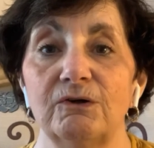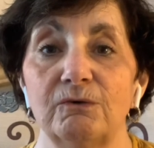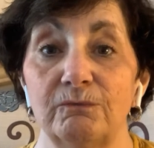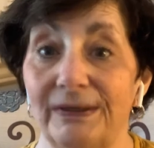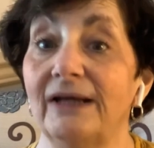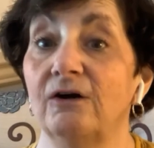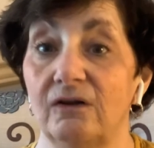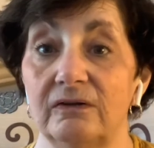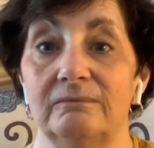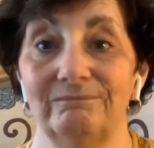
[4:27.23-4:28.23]

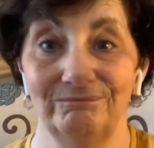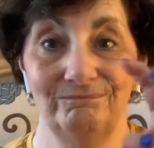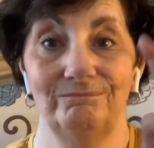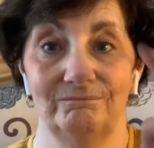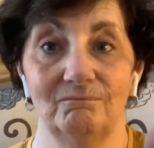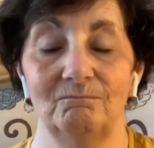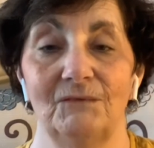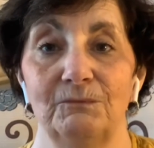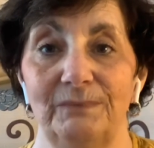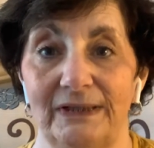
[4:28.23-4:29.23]
real,
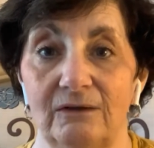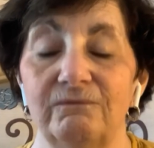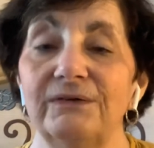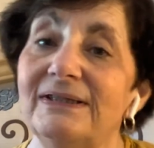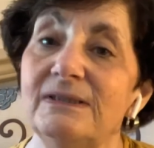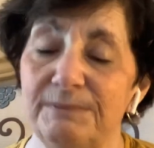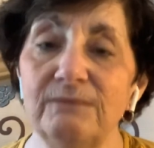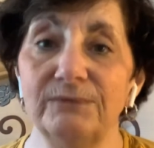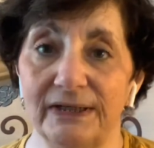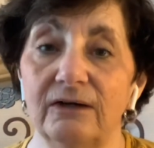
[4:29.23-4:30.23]
for it to be
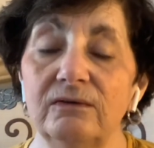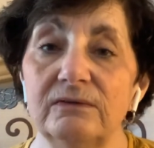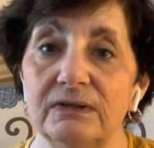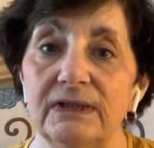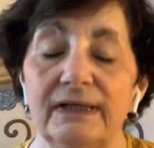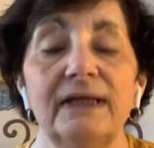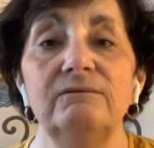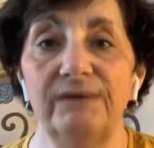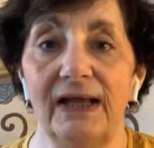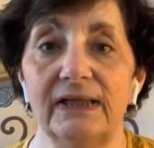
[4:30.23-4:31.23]
real and
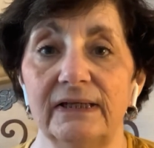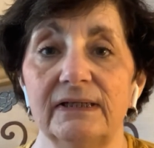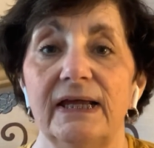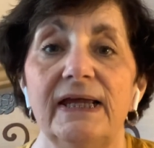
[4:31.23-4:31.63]
valid,